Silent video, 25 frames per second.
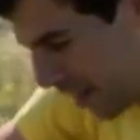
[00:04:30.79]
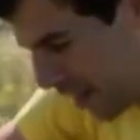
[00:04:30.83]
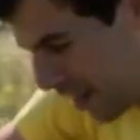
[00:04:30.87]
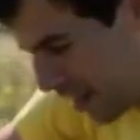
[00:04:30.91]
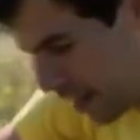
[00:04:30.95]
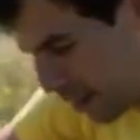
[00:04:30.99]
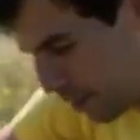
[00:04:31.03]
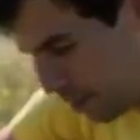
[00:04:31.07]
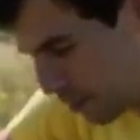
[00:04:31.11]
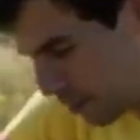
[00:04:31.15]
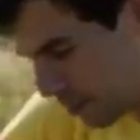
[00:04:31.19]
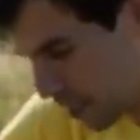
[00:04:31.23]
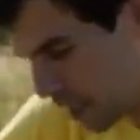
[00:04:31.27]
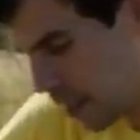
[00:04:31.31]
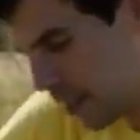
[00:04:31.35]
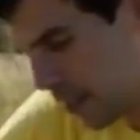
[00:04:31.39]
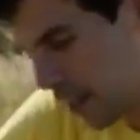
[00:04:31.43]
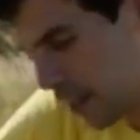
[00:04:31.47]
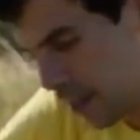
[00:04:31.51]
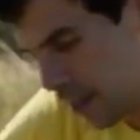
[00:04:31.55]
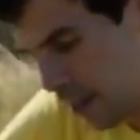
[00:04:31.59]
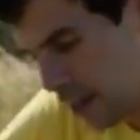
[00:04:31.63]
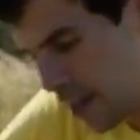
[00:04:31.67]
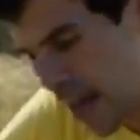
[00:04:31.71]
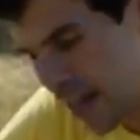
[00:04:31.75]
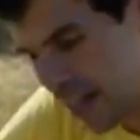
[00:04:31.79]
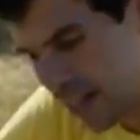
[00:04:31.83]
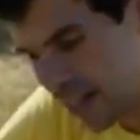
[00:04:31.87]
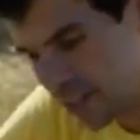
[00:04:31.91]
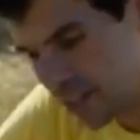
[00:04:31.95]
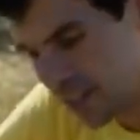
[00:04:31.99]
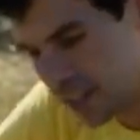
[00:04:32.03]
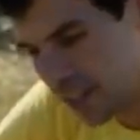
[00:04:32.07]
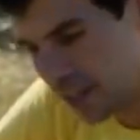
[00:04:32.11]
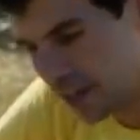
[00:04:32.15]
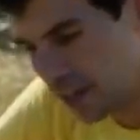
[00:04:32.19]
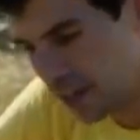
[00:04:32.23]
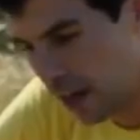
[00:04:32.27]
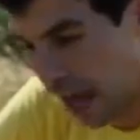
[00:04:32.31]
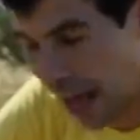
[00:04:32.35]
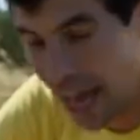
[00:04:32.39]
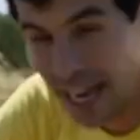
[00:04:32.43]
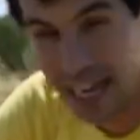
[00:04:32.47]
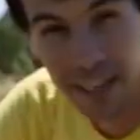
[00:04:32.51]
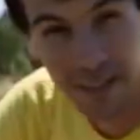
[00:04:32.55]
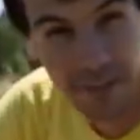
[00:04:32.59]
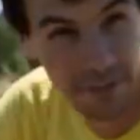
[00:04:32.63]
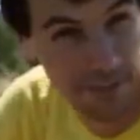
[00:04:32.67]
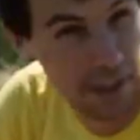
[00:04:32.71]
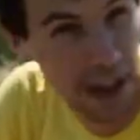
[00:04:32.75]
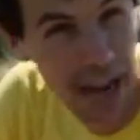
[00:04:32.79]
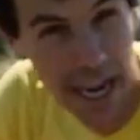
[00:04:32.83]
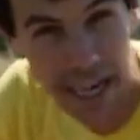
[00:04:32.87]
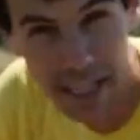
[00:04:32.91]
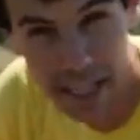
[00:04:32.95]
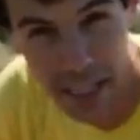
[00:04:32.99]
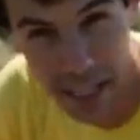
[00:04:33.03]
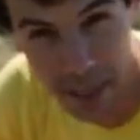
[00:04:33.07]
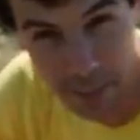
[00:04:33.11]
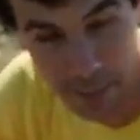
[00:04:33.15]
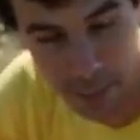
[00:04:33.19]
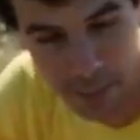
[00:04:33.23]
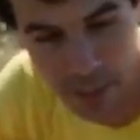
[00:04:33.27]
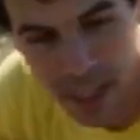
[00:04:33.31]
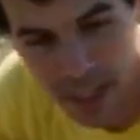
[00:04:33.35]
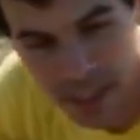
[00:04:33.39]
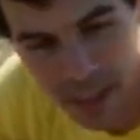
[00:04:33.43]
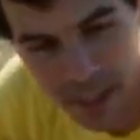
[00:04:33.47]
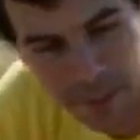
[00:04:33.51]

Um, not as in I can find them,